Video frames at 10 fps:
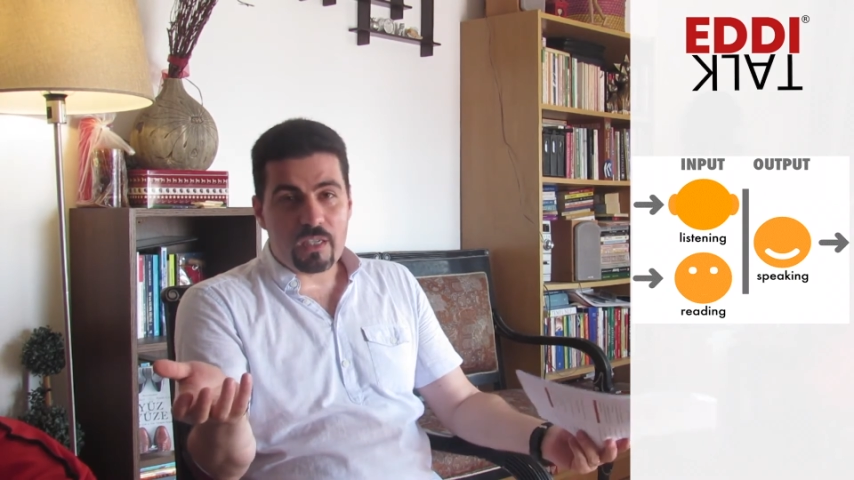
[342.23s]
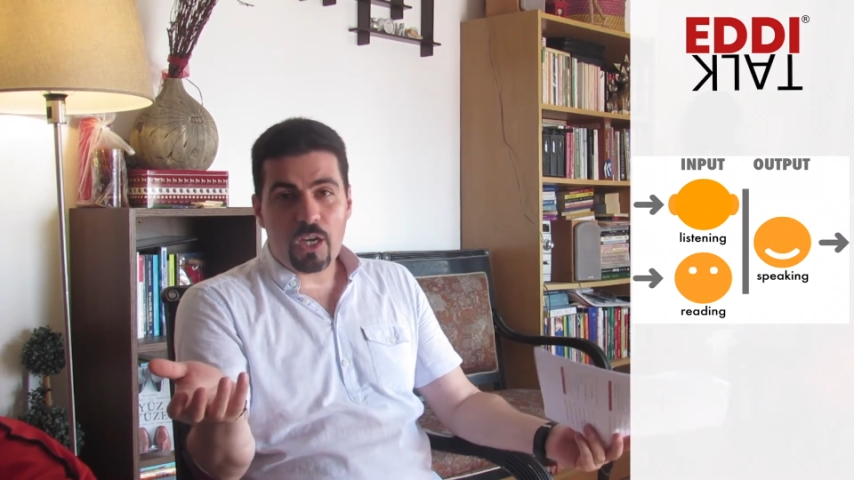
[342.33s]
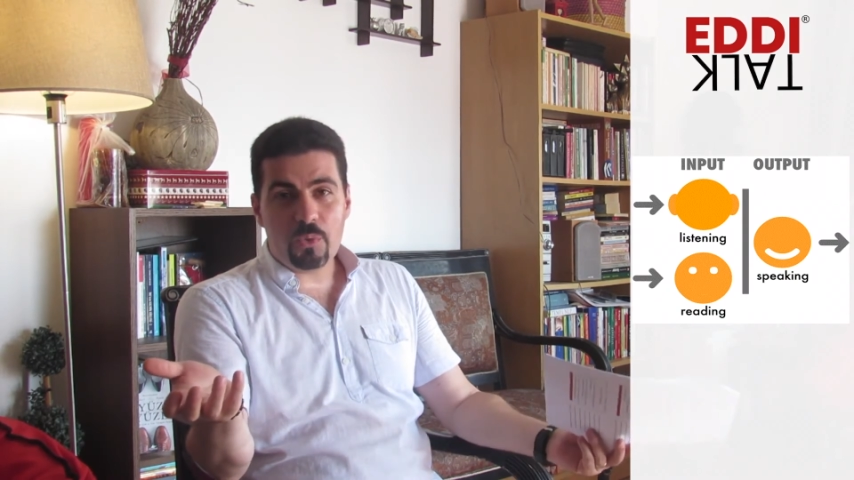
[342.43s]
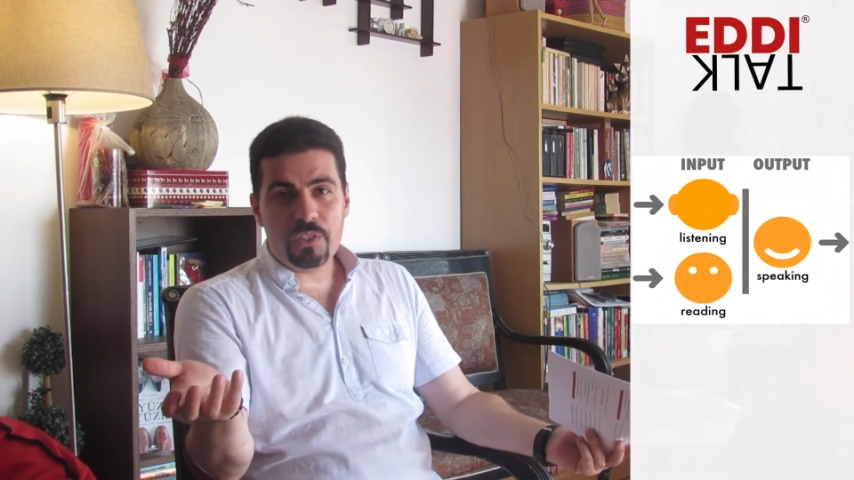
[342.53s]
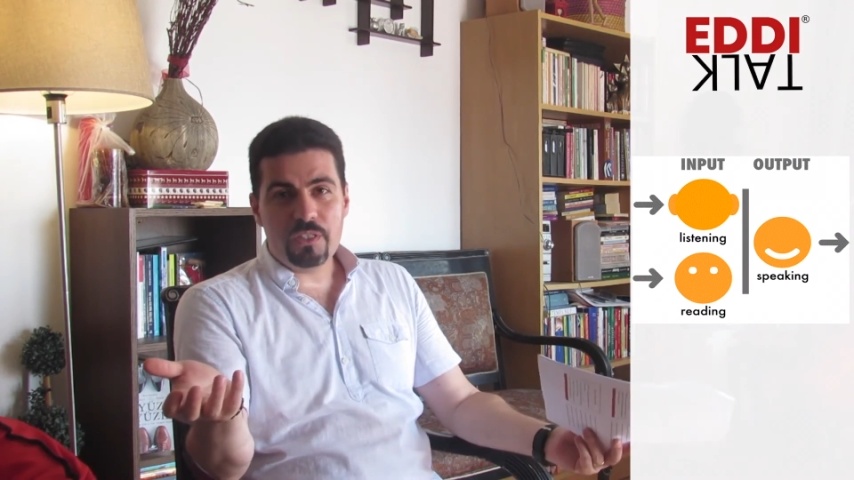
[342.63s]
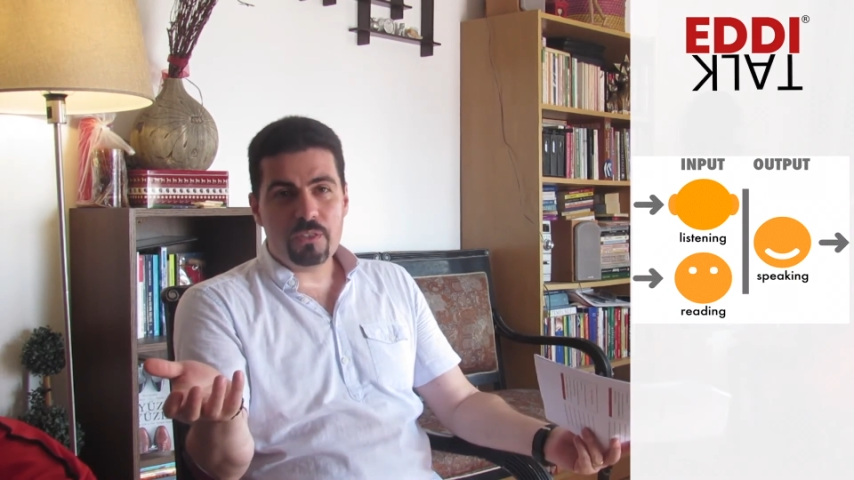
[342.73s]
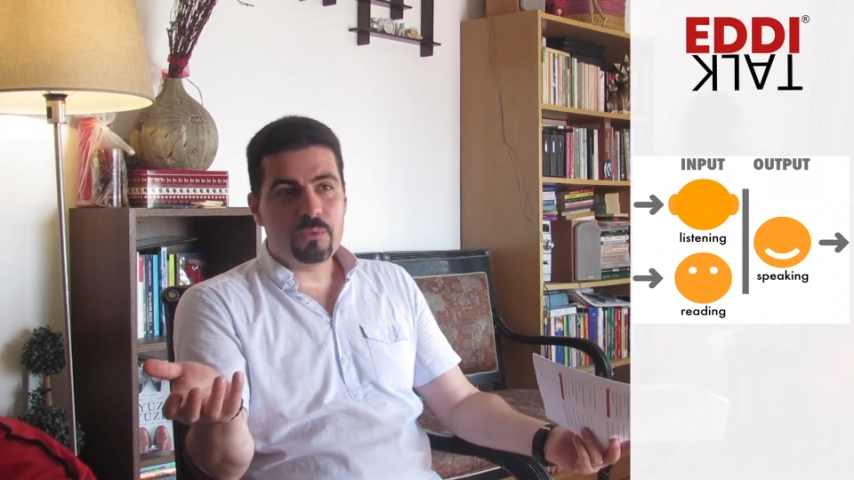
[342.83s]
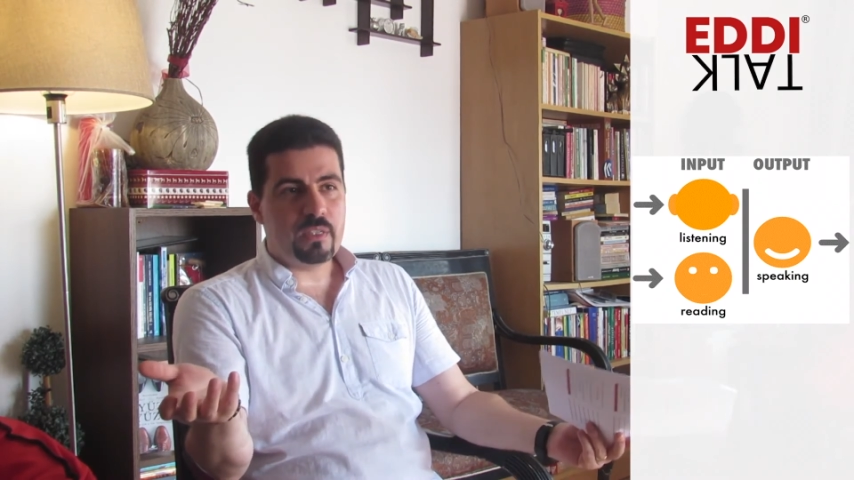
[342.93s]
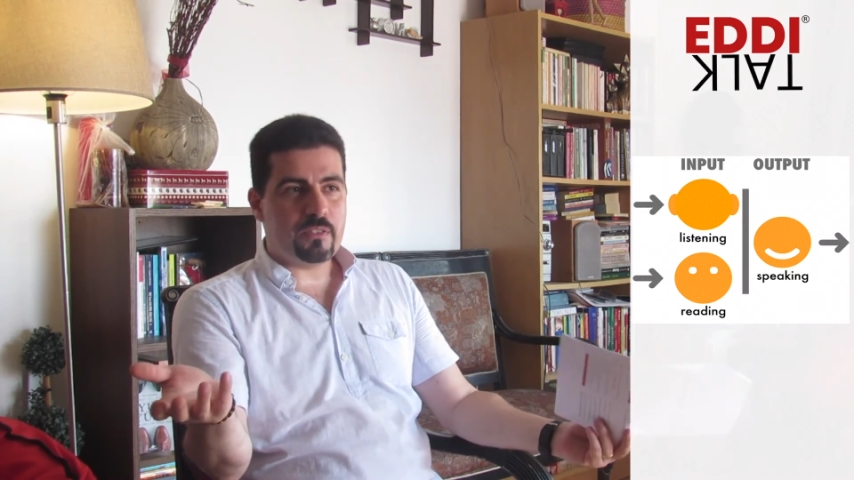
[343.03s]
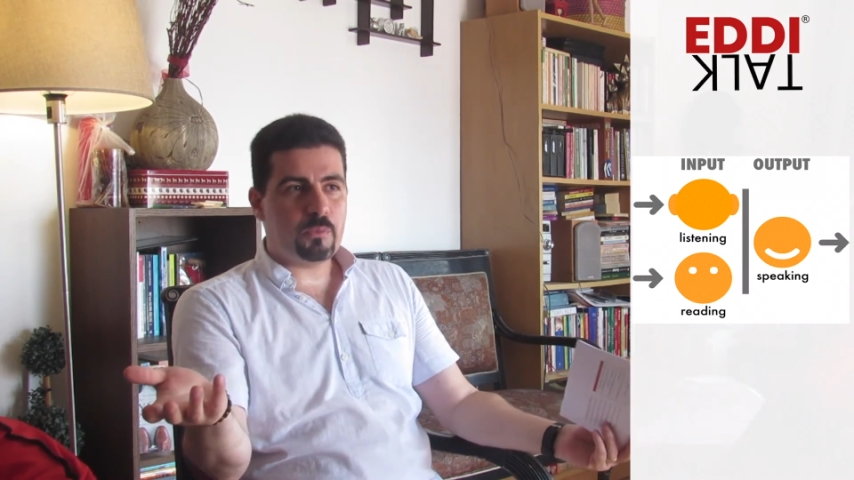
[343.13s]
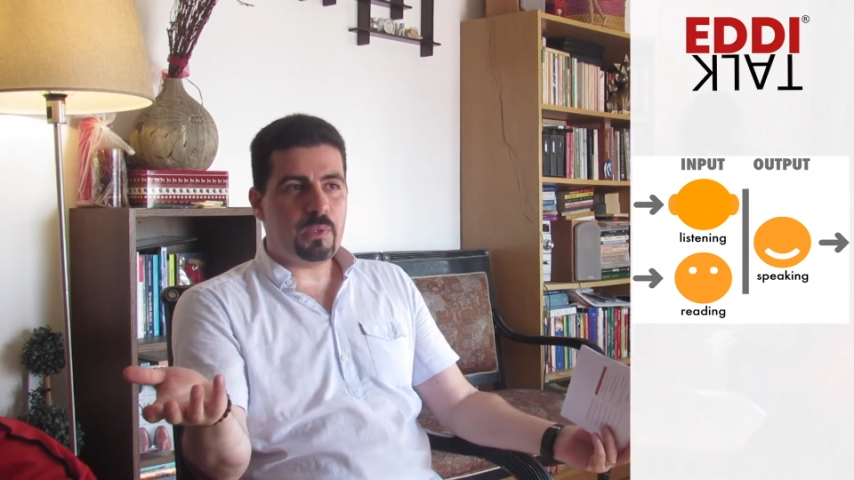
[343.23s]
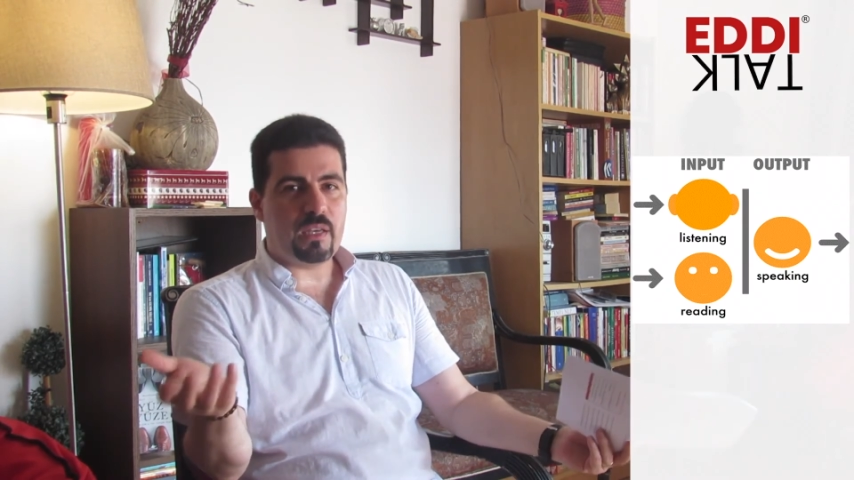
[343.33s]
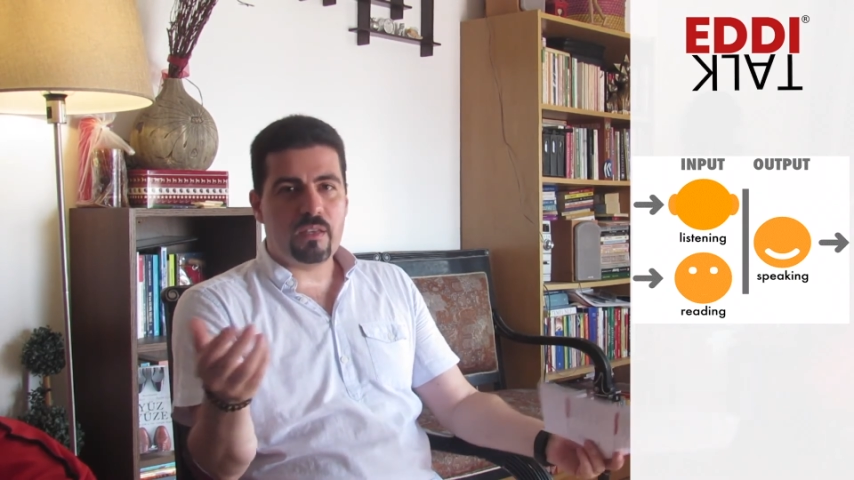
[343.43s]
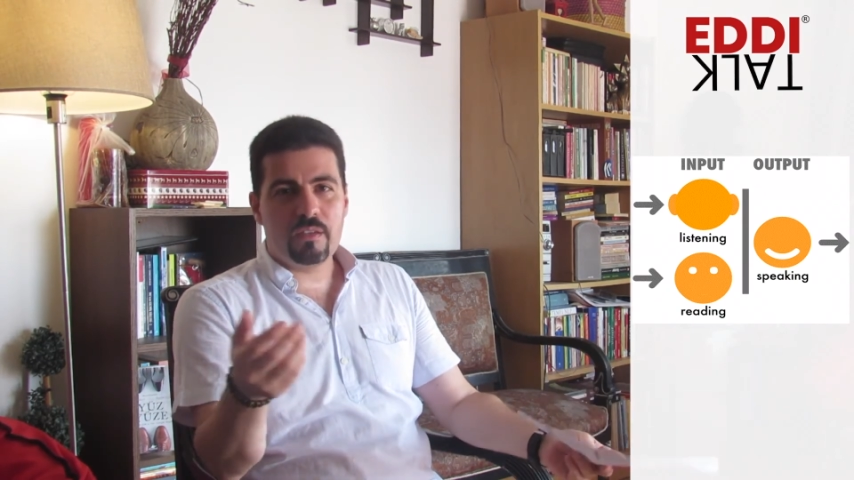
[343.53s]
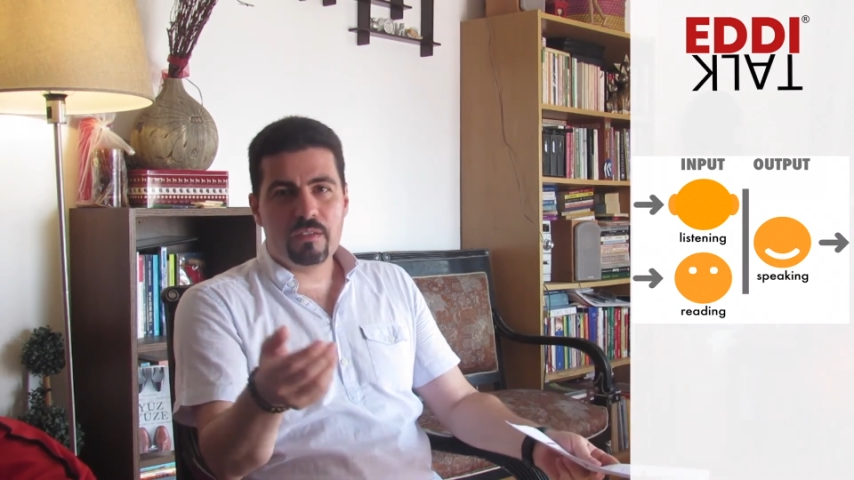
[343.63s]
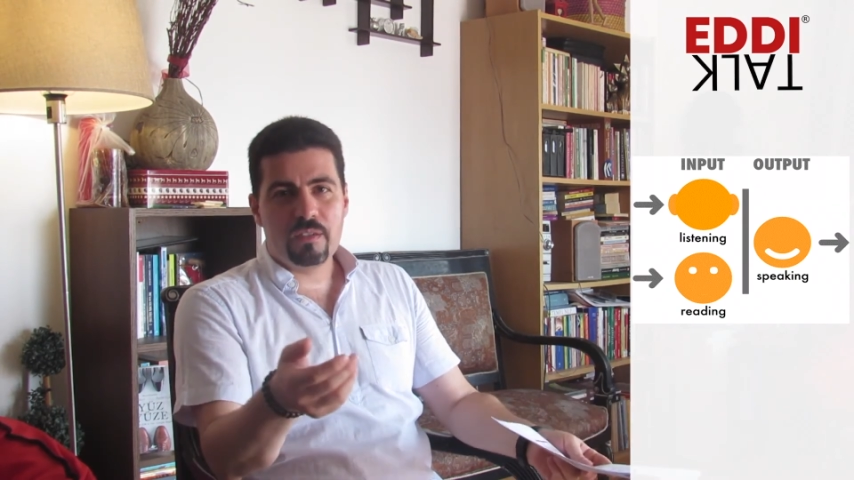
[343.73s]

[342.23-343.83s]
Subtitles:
how are you? Let's speak."